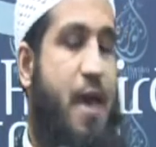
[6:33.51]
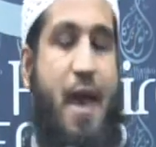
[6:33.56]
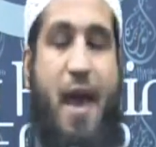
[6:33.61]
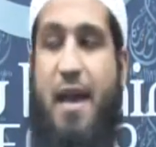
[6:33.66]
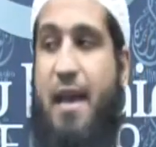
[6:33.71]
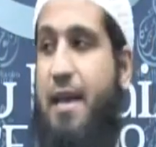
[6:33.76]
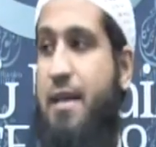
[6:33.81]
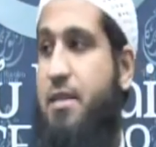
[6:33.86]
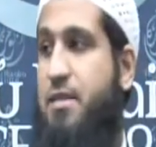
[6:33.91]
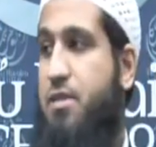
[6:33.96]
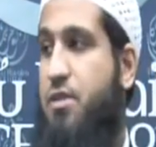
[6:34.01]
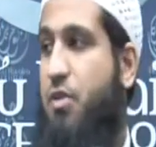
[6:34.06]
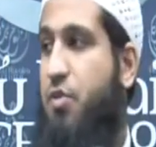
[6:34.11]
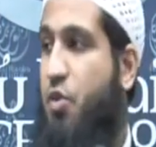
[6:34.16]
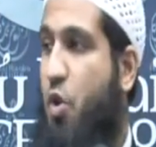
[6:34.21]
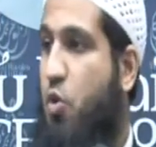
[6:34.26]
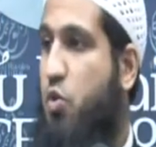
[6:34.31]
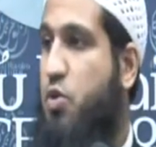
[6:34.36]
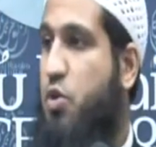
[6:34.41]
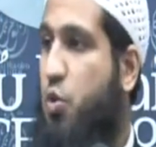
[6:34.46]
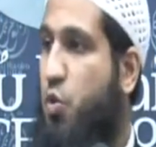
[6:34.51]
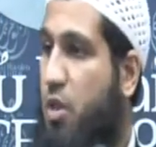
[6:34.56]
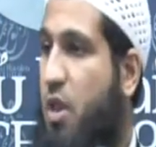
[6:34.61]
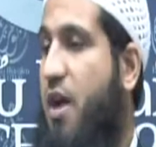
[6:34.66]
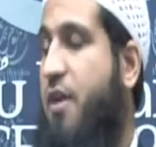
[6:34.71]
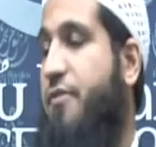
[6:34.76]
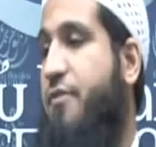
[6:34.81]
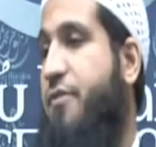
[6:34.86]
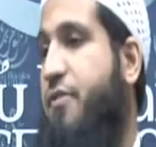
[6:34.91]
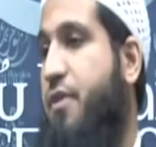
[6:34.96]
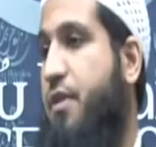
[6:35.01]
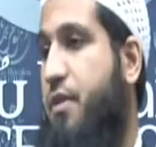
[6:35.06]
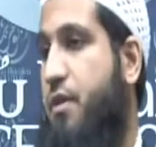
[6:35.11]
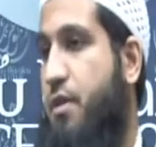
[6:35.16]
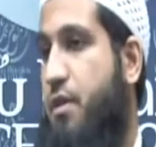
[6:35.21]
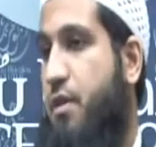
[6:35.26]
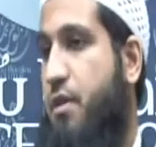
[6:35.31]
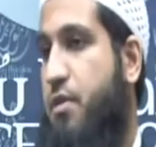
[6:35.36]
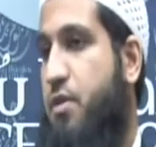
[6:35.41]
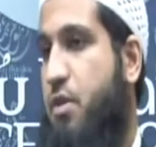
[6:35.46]
as those who love
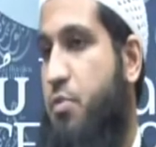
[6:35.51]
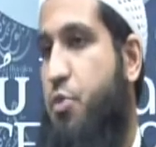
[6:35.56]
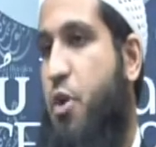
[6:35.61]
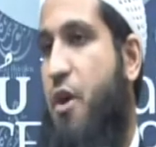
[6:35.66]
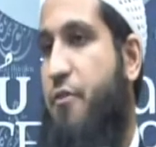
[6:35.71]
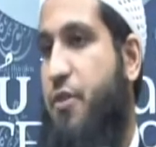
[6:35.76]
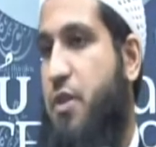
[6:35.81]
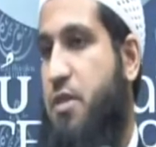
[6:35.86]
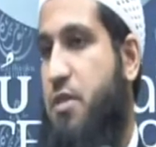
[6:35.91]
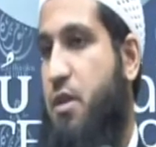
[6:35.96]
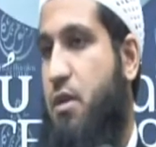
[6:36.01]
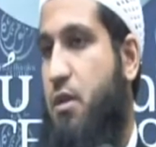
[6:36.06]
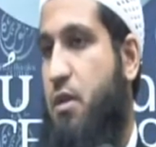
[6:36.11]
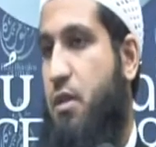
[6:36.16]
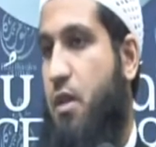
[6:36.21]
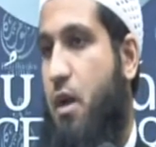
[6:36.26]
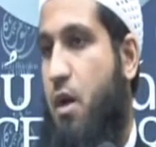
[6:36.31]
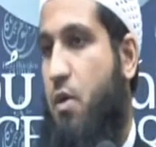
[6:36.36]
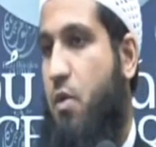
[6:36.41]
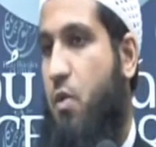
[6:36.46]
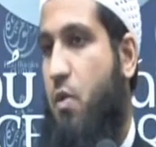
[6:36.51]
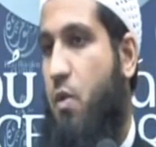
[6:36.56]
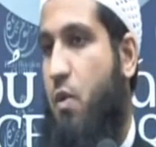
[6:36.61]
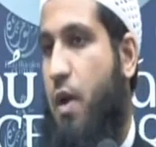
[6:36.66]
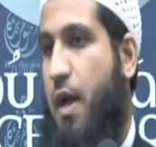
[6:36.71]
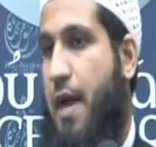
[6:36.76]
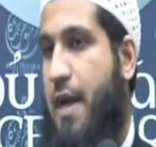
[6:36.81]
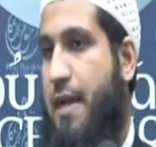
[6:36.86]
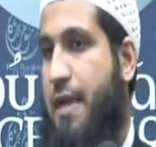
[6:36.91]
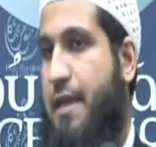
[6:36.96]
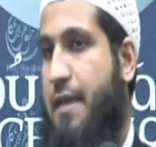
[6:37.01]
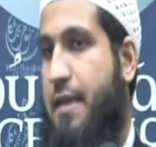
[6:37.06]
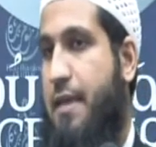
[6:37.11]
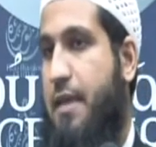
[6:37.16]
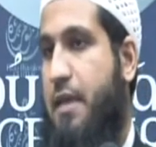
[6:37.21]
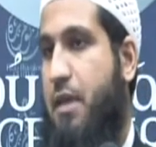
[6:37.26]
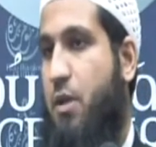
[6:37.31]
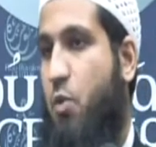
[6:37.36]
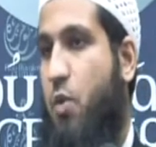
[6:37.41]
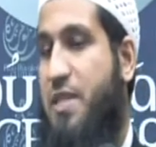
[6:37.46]
the Prophet sallallahu
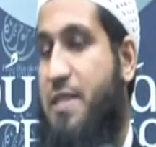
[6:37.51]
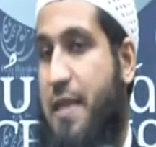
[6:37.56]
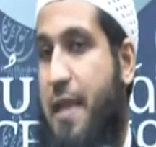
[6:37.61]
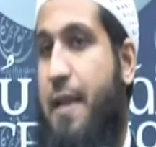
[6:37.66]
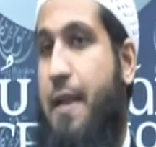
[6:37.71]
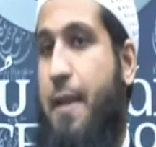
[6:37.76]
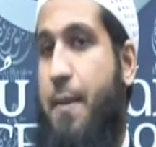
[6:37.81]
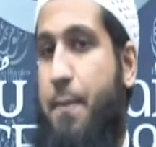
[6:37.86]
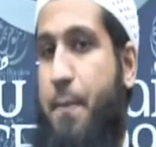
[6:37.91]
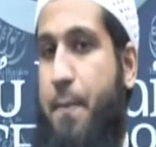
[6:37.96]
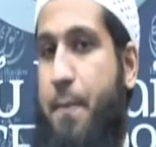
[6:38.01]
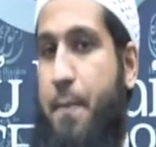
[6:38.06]
alayhi wa sallam?